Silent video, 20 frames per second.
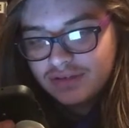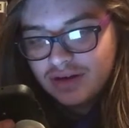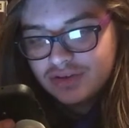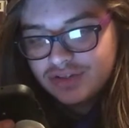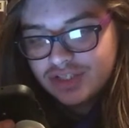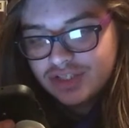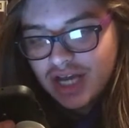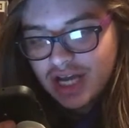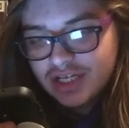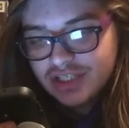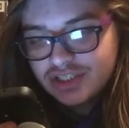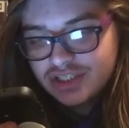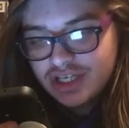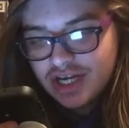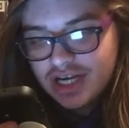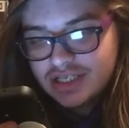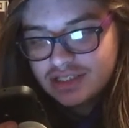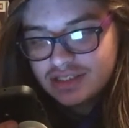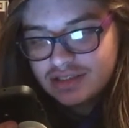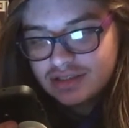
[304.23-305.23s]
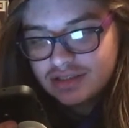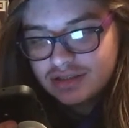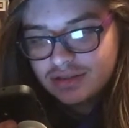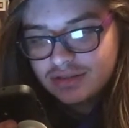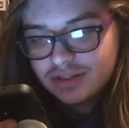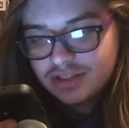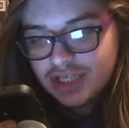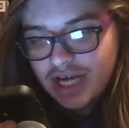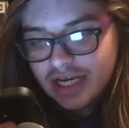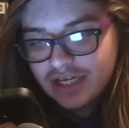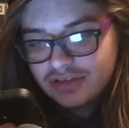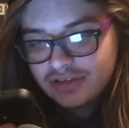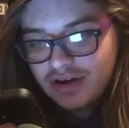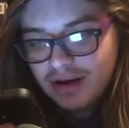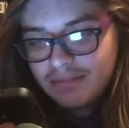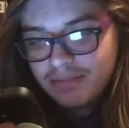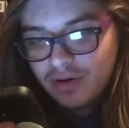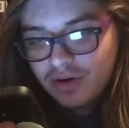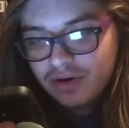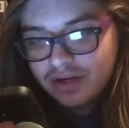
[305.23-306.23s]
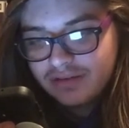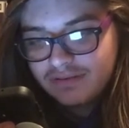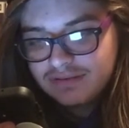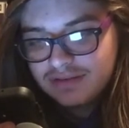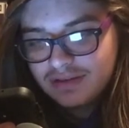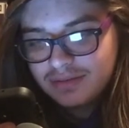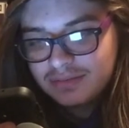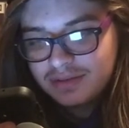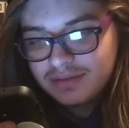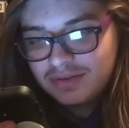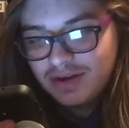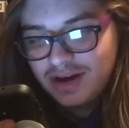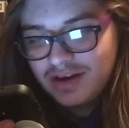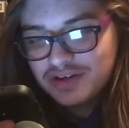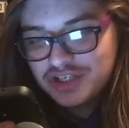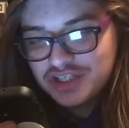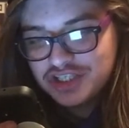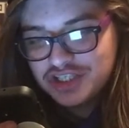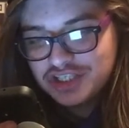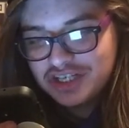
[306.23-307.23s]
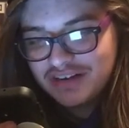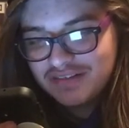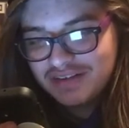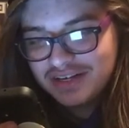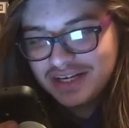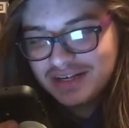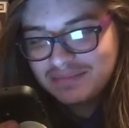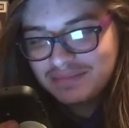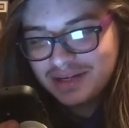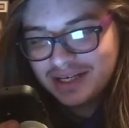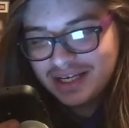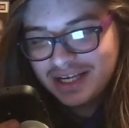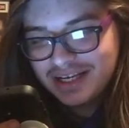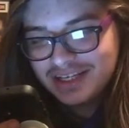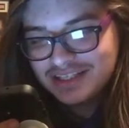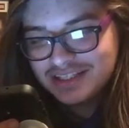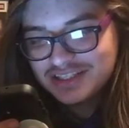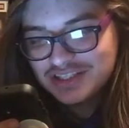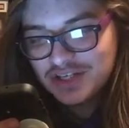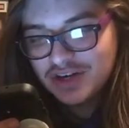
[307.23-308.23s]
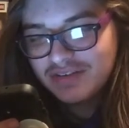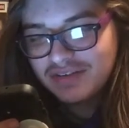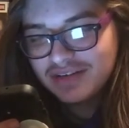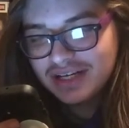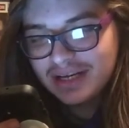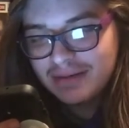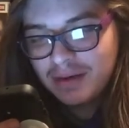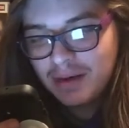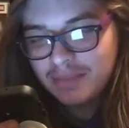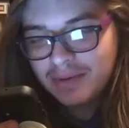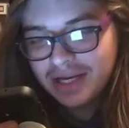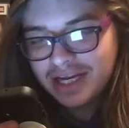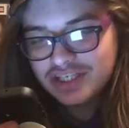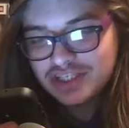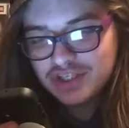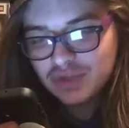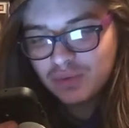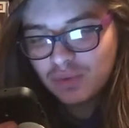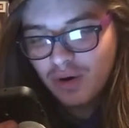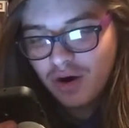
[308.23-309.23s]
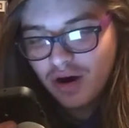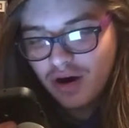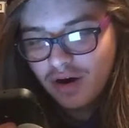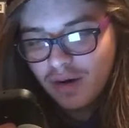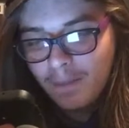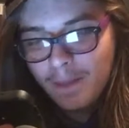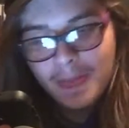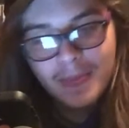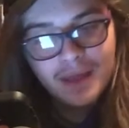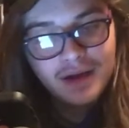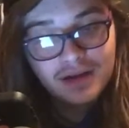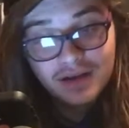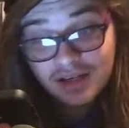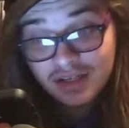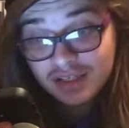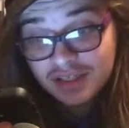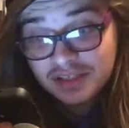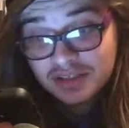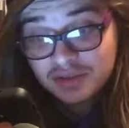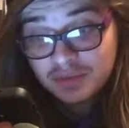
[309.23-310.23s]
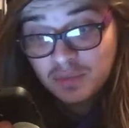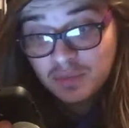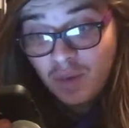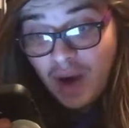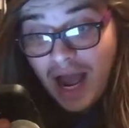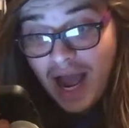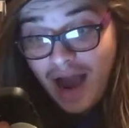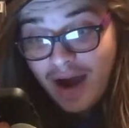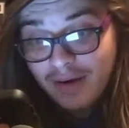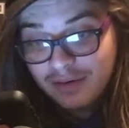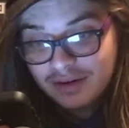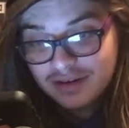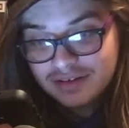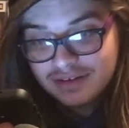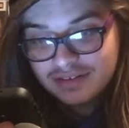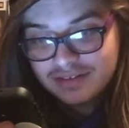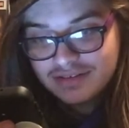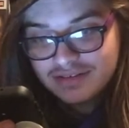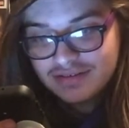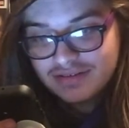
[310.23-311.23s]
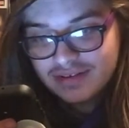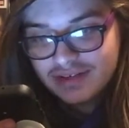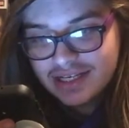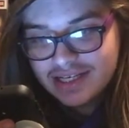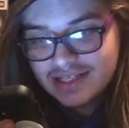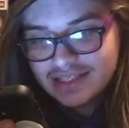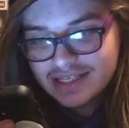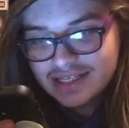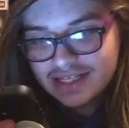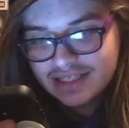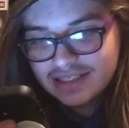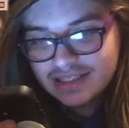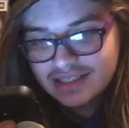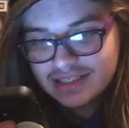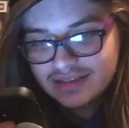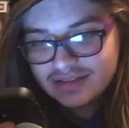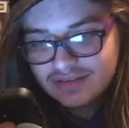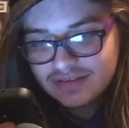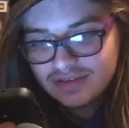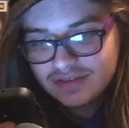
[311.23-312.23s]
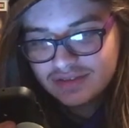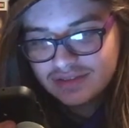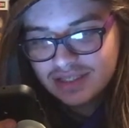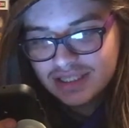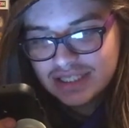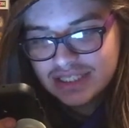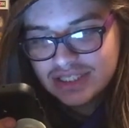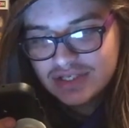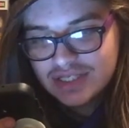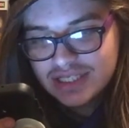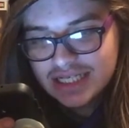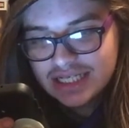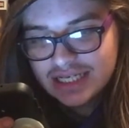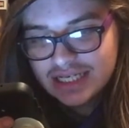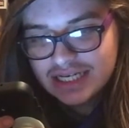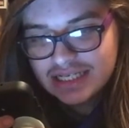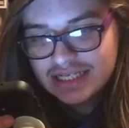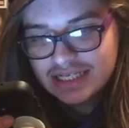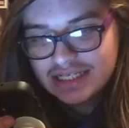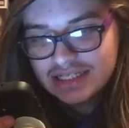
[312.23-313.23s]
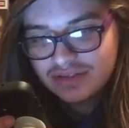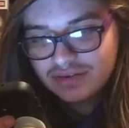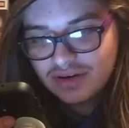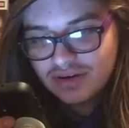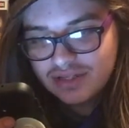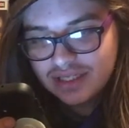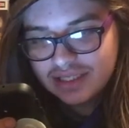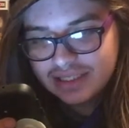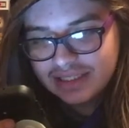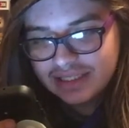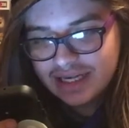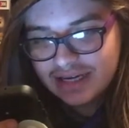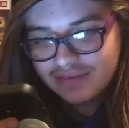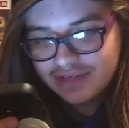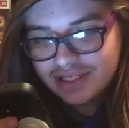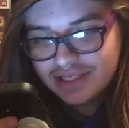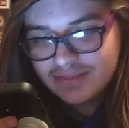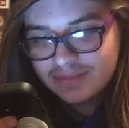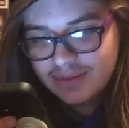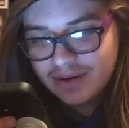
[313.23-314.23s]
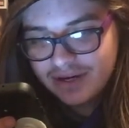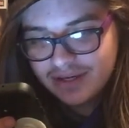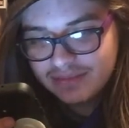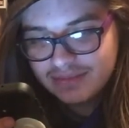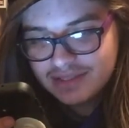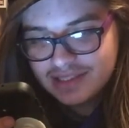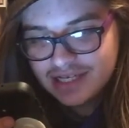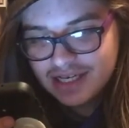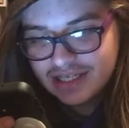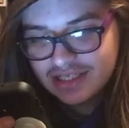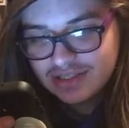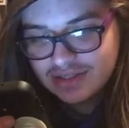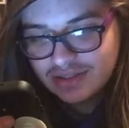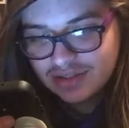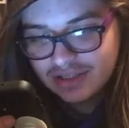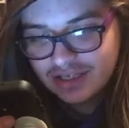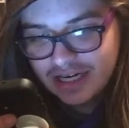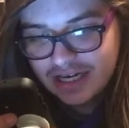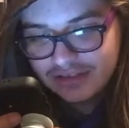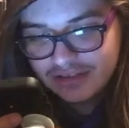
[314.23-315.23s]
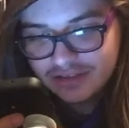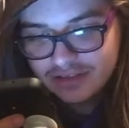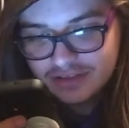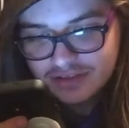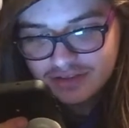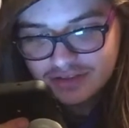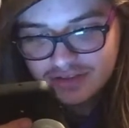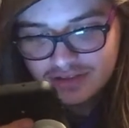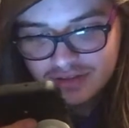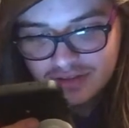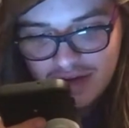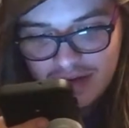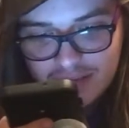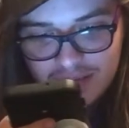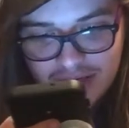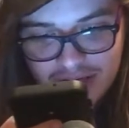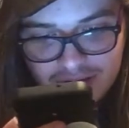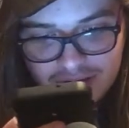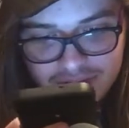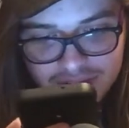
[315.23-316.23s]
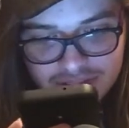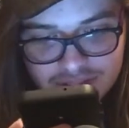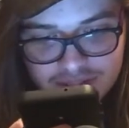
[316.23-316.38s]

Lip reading: Jack's chest. Jack grabbed Mark and flipped around, shoving him up against the wall. Wow, a fucking sentence. That's 2 sentences in a row that didn't have any spelling mistakes or grammar errors.